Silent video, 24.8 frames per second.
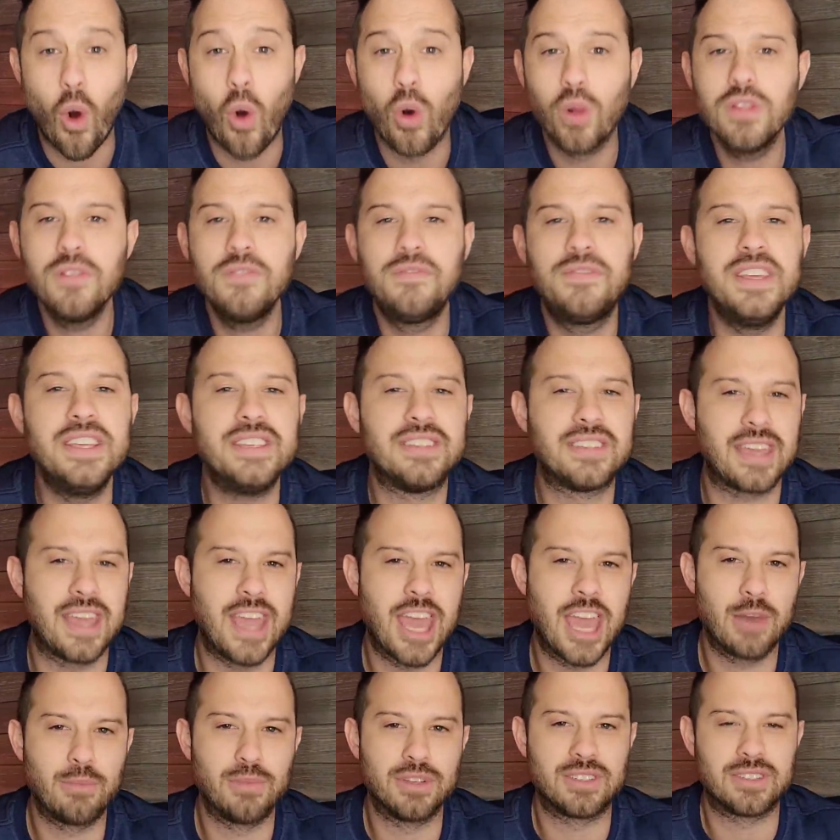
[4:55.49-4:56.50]
all of these
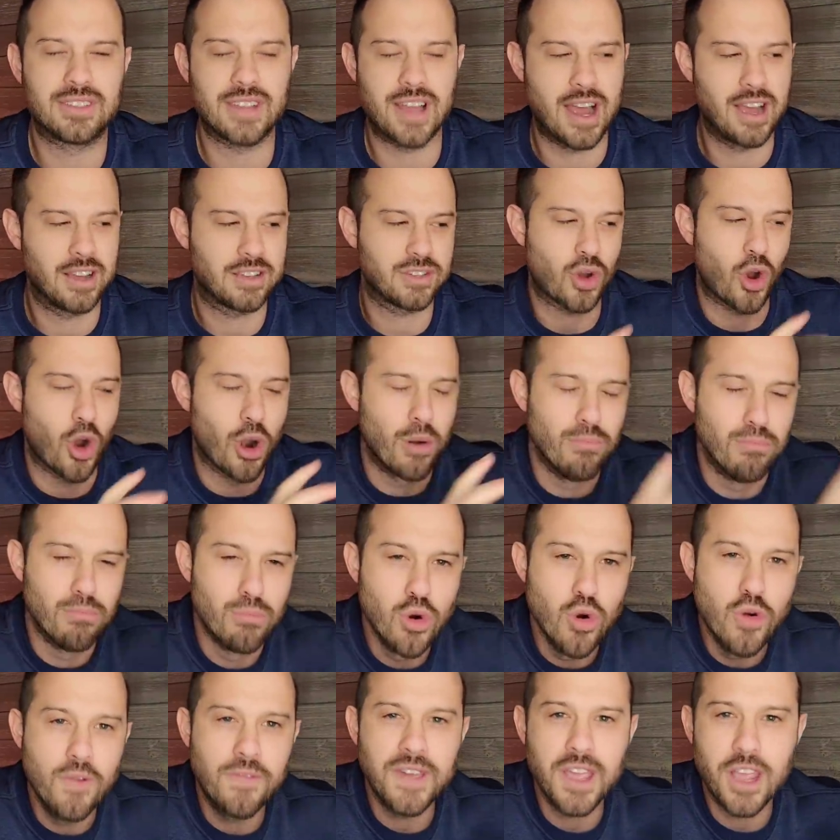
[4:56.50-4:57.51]
cannabis stocks are
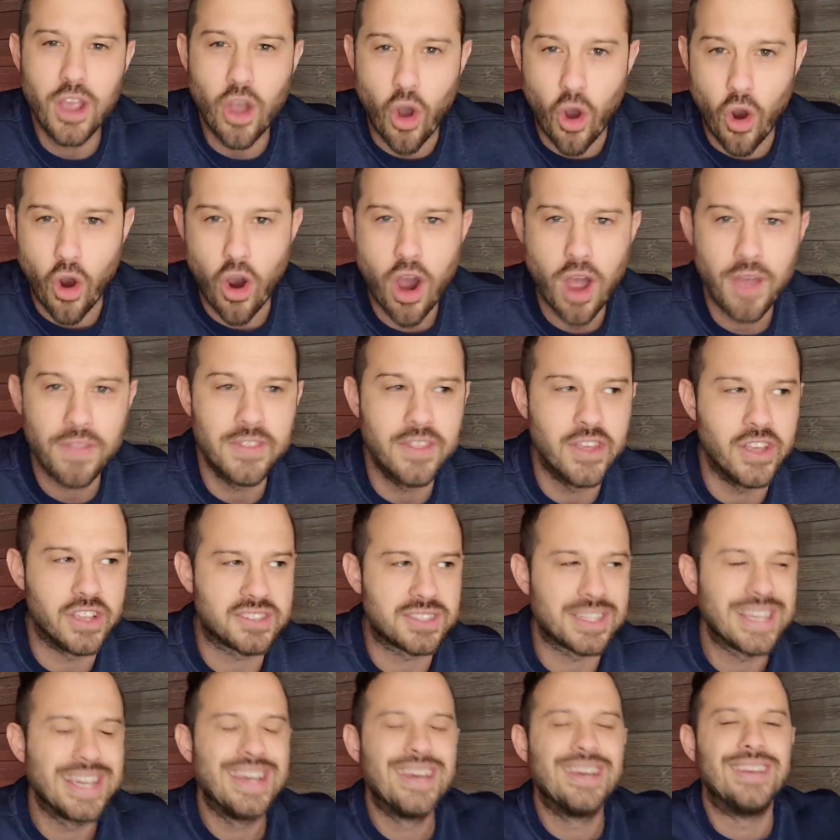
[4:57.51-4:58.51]
moving on
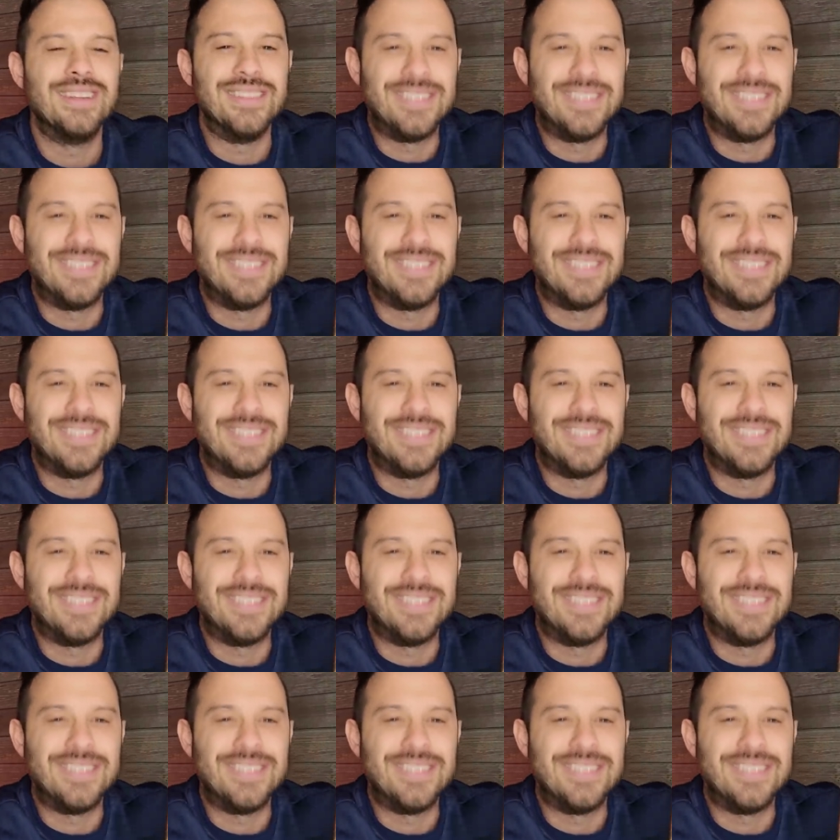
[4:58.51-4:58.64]
this